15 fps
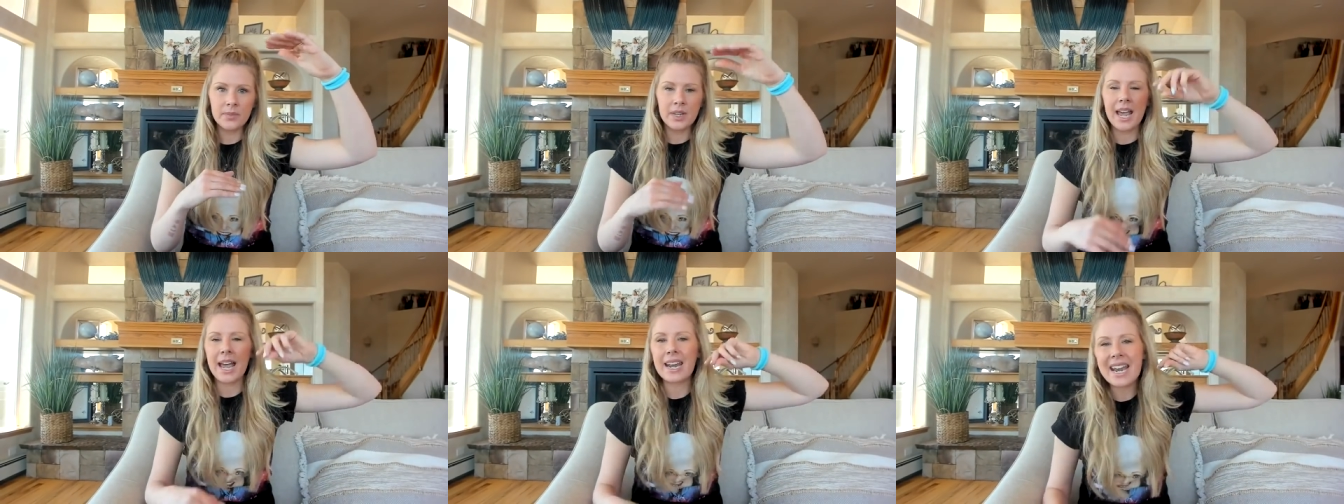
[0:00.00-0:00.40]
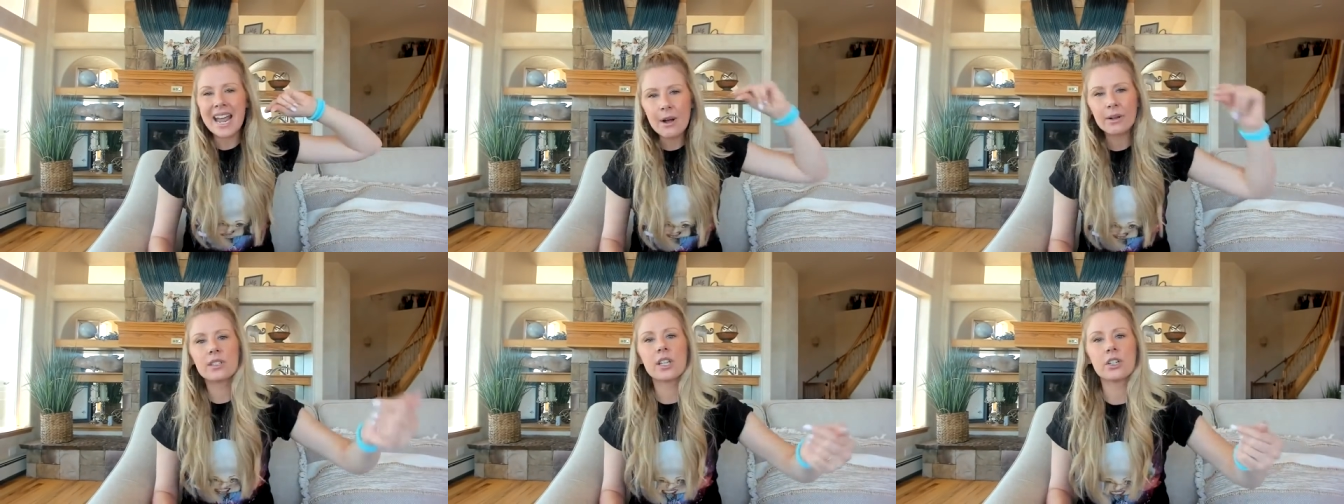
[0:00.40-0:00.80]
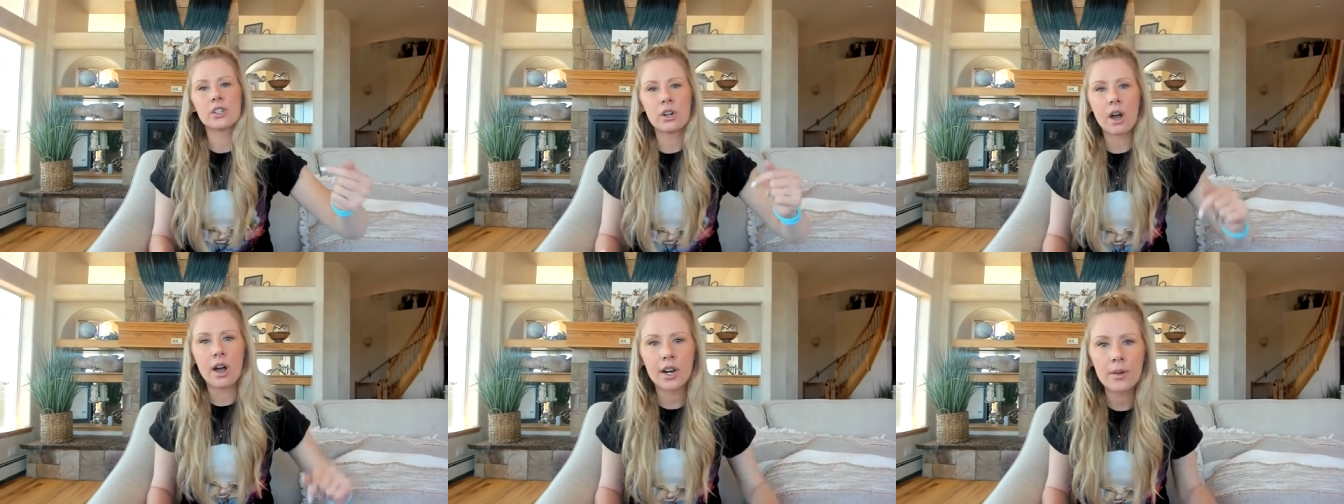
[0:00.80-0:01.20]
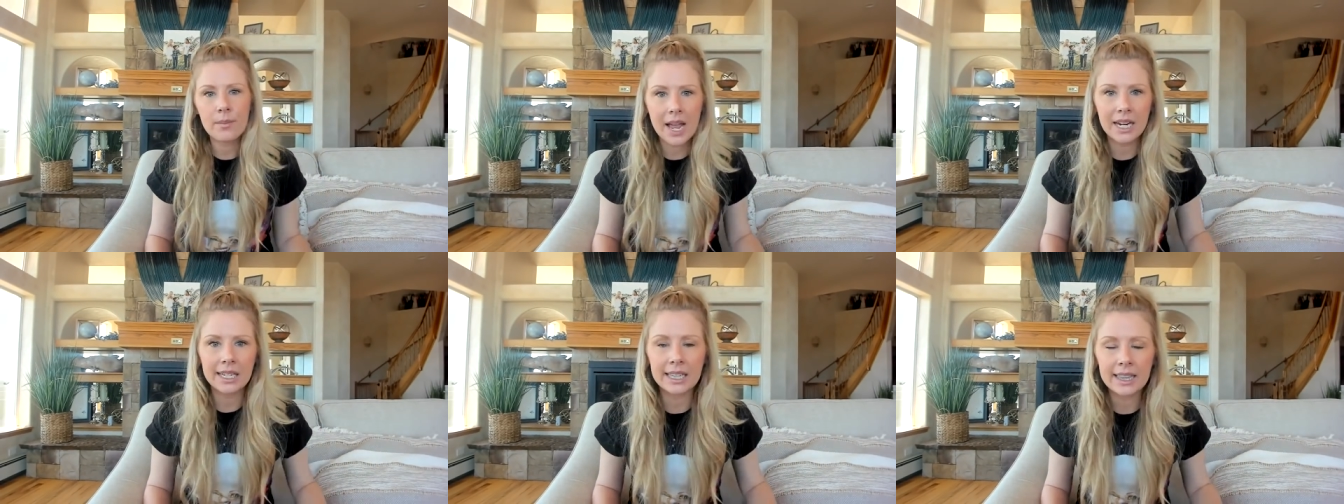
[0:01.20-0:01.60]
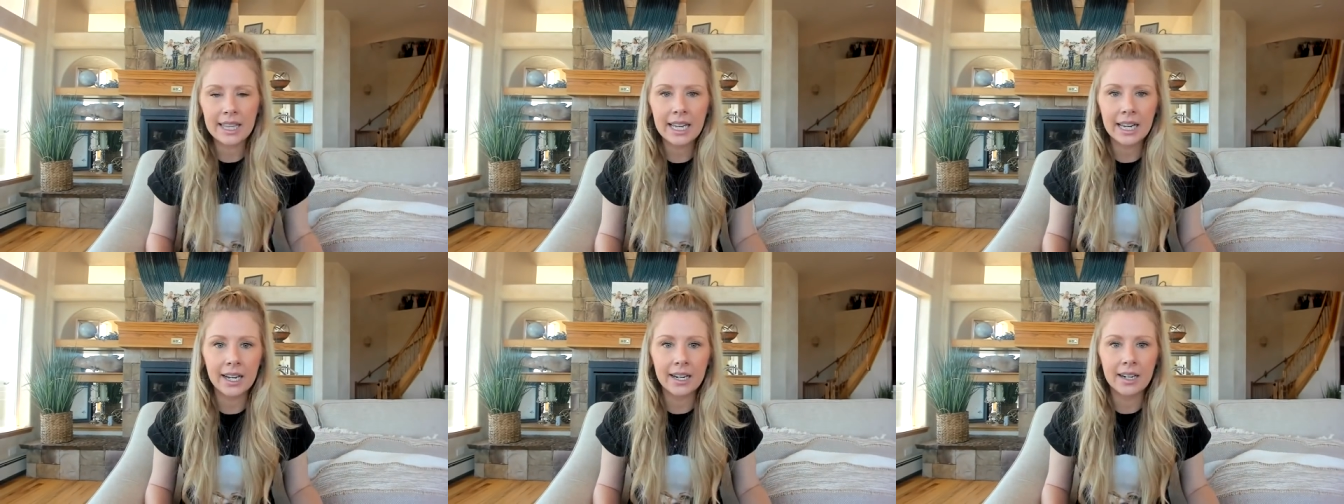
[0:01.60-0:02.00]
And now it's such an automatic
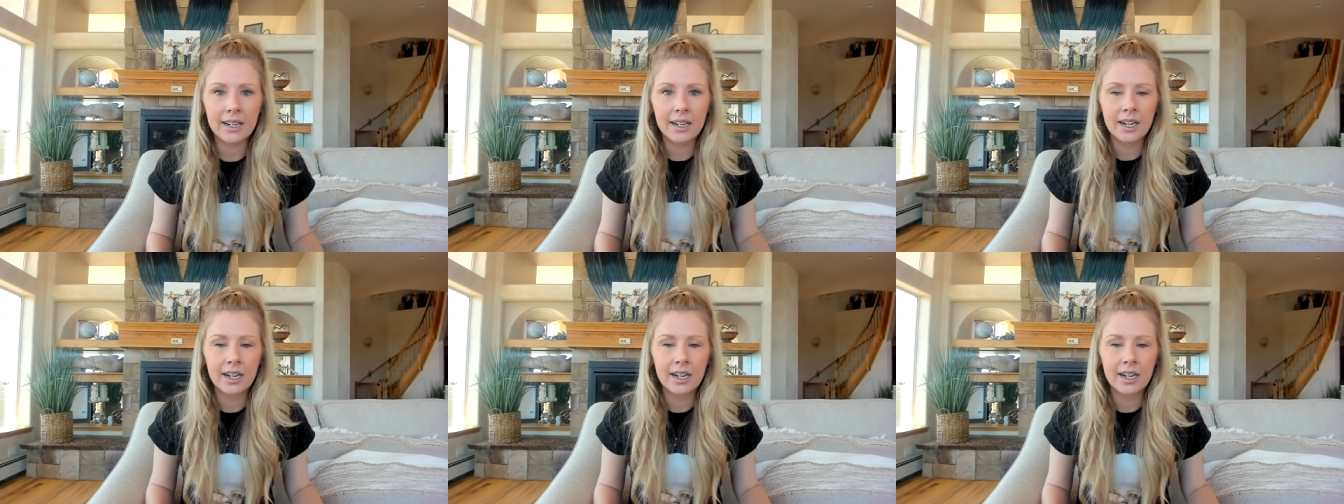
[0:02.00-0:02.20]
thing